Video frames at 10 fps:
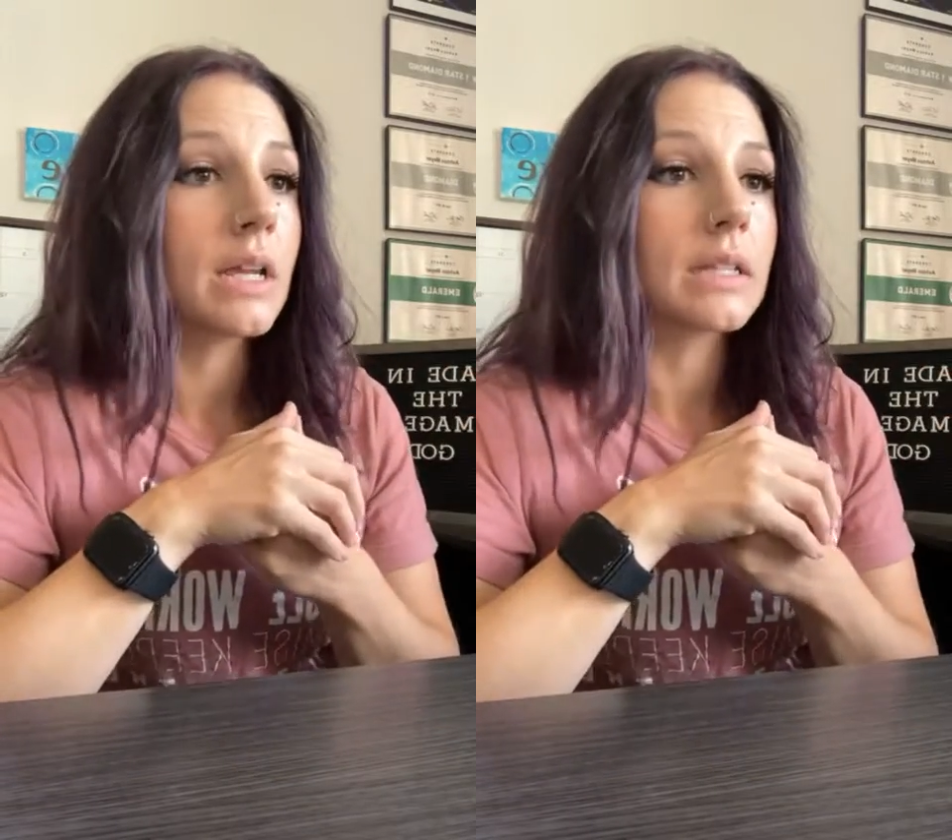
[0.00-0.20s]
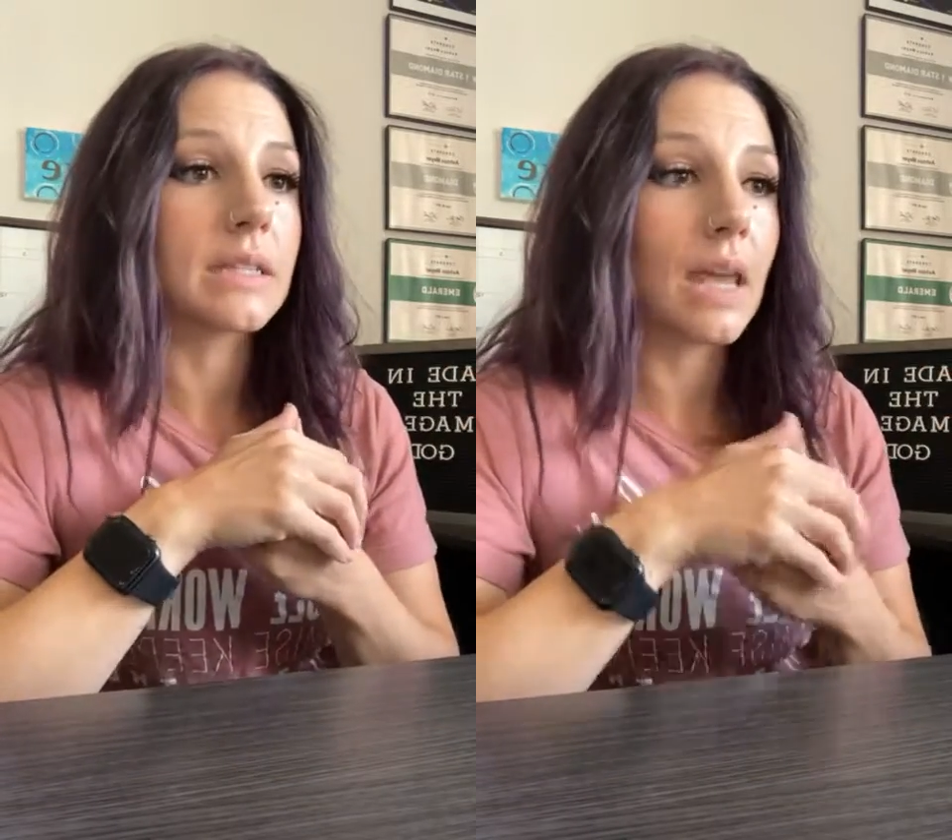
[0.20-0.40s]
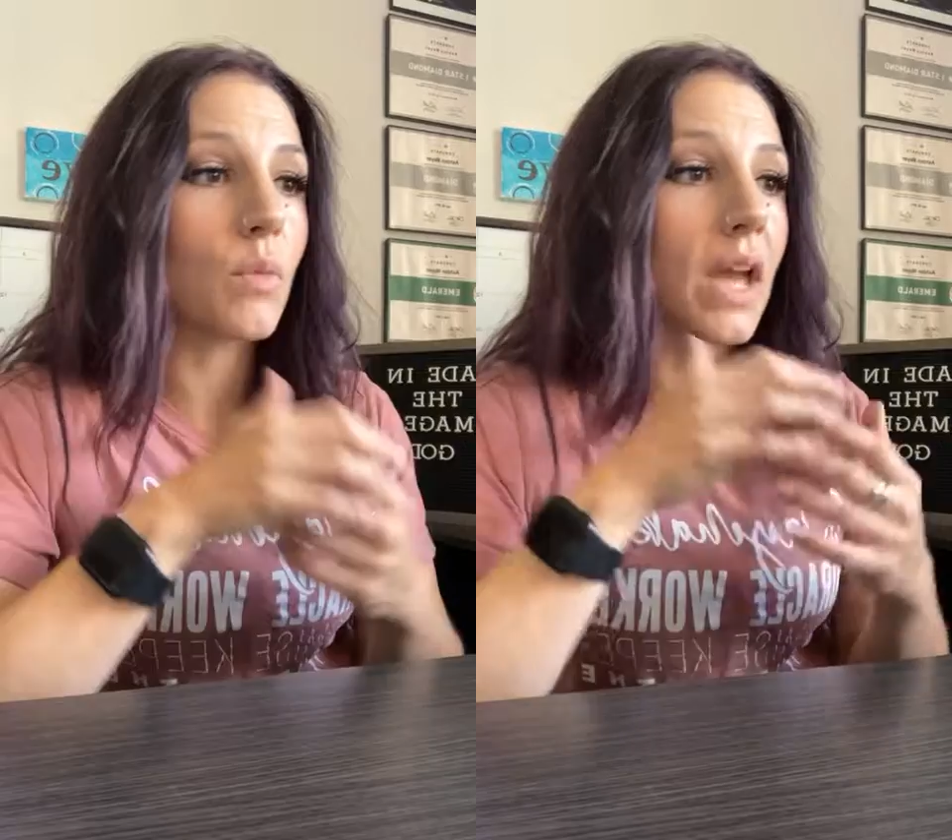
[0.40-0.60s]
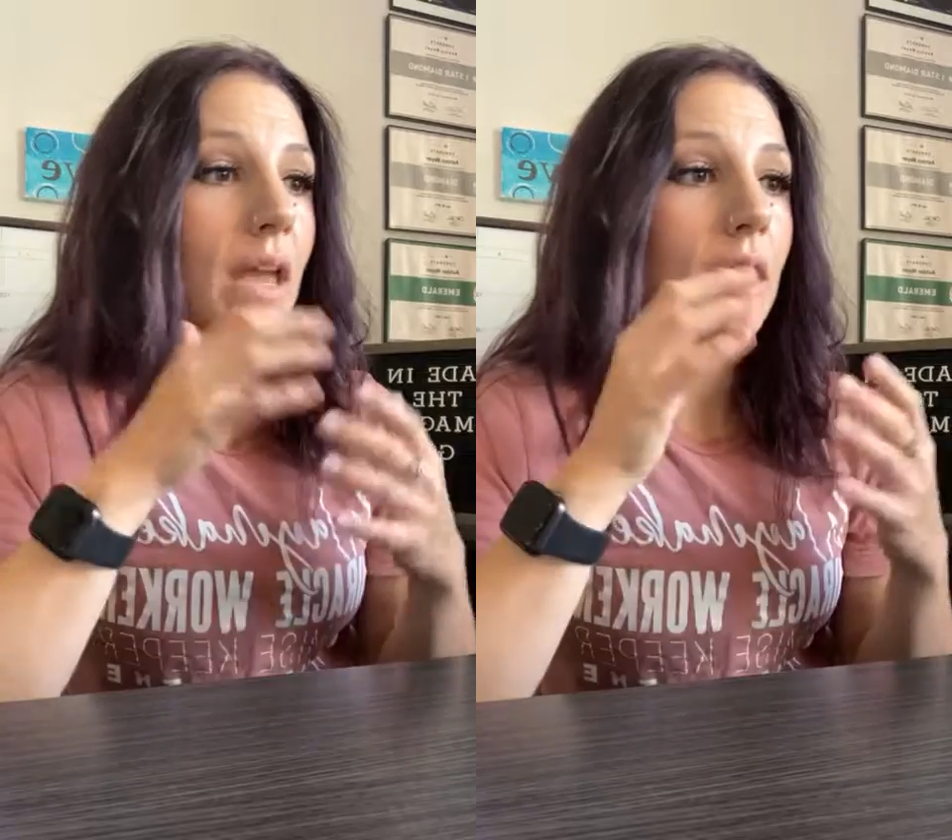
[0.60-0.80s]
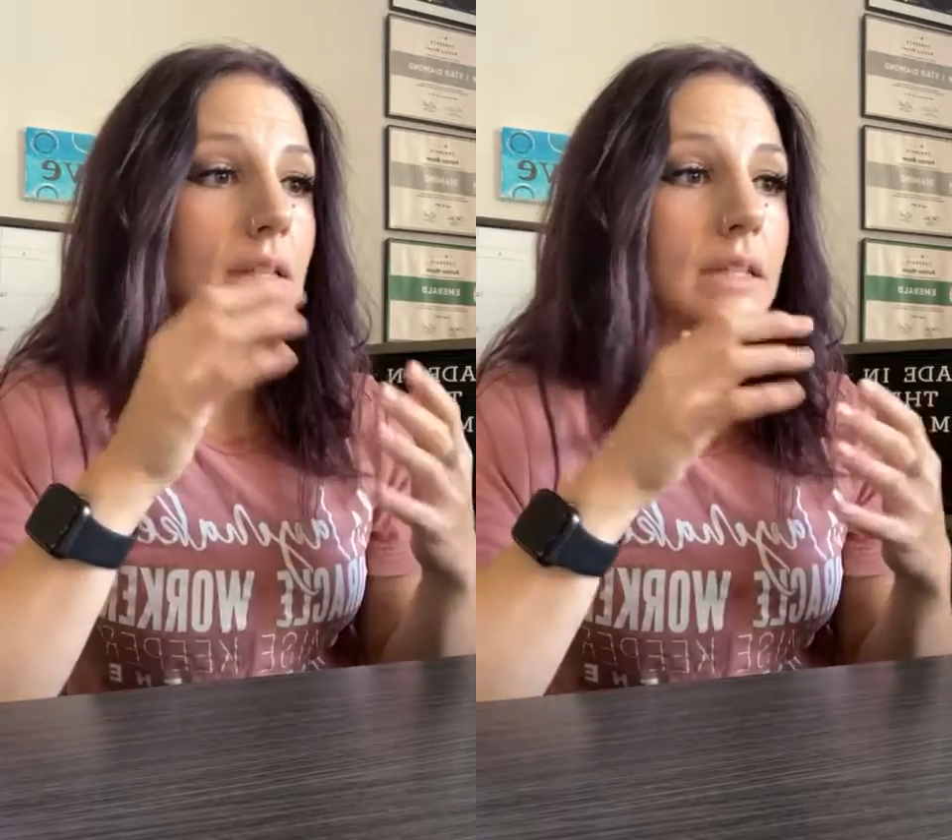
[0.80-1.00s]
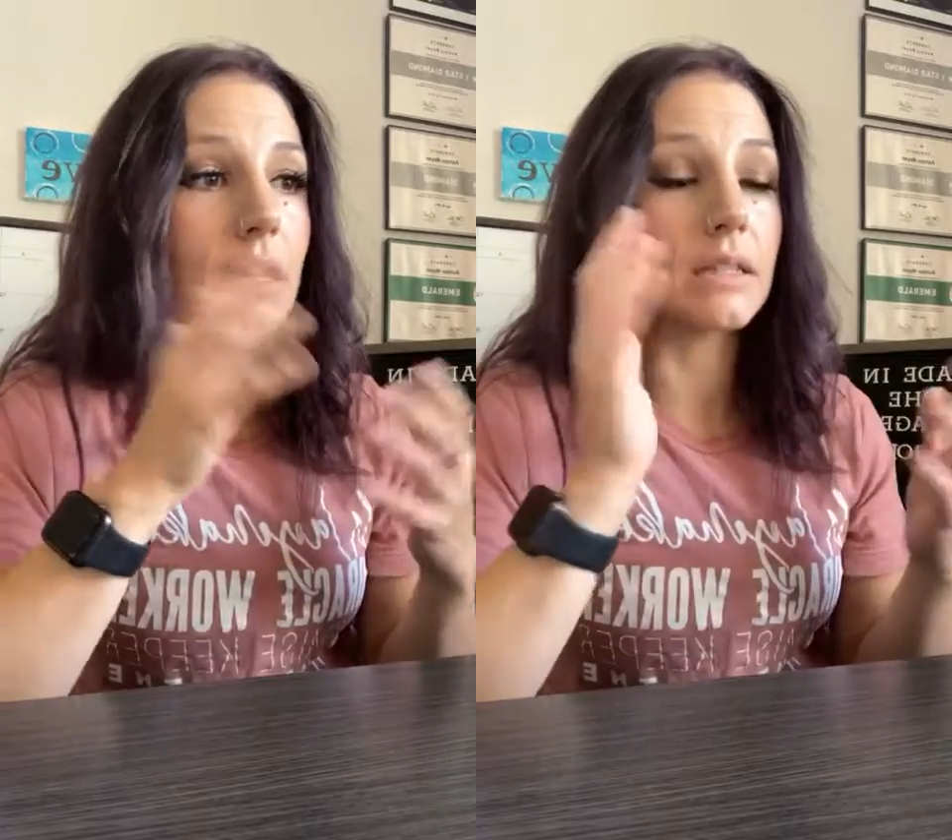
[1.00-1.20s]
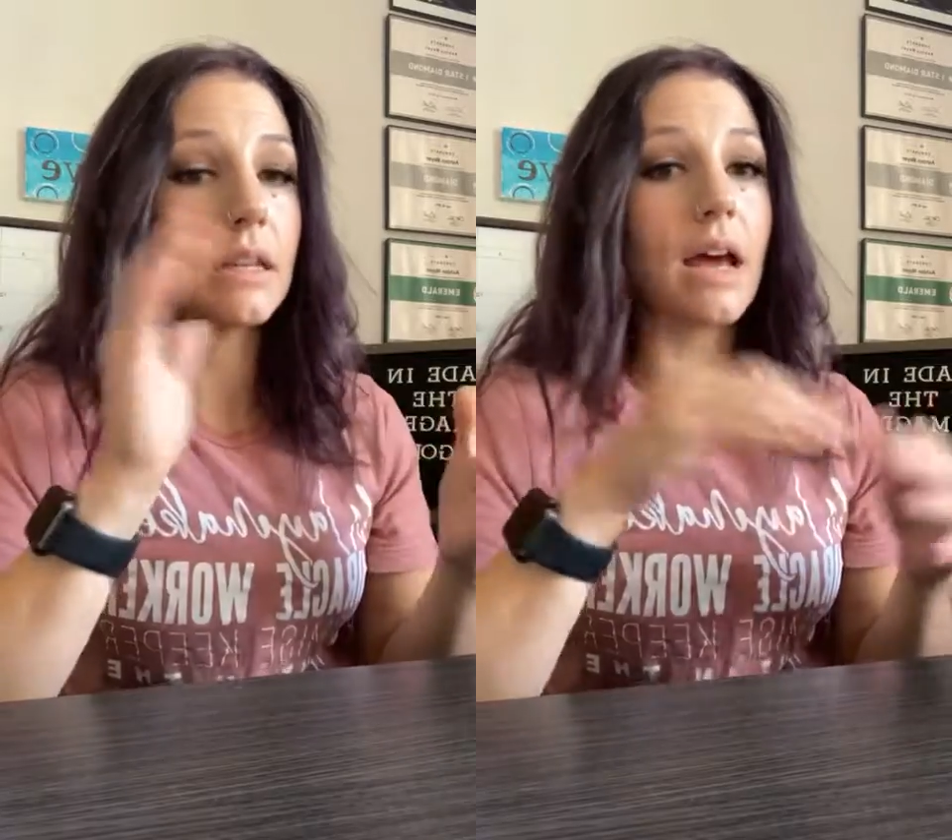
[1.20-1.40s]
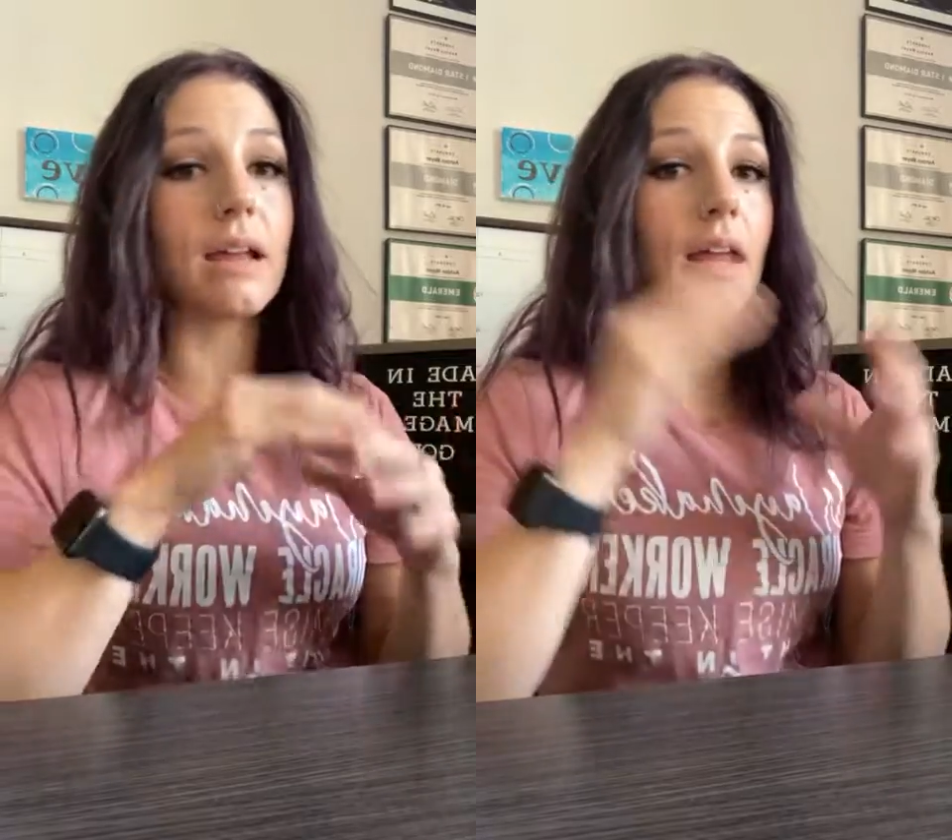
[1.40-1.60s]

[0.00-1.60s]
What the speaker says: Same way, it's not